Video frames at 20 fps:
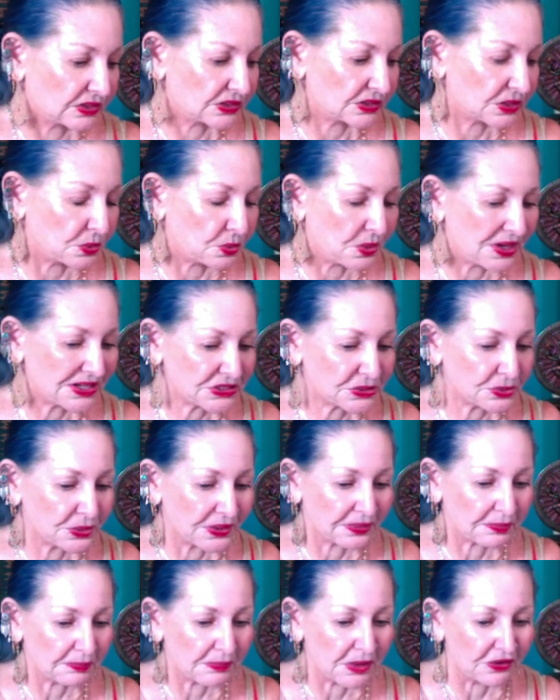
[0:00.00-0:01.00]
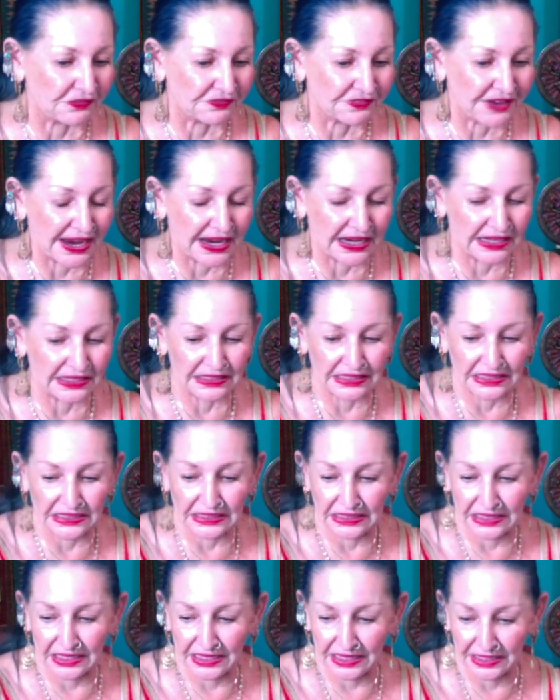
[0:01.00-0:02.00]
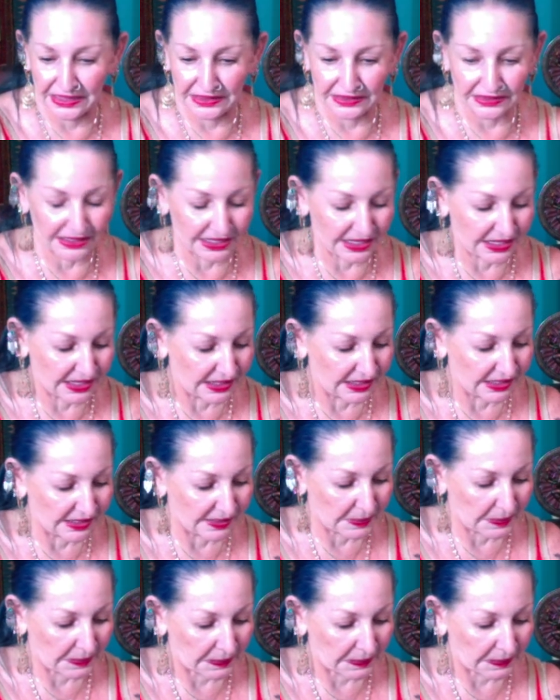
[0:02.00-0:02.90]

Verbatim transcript: So what's with Mulvaney and uh,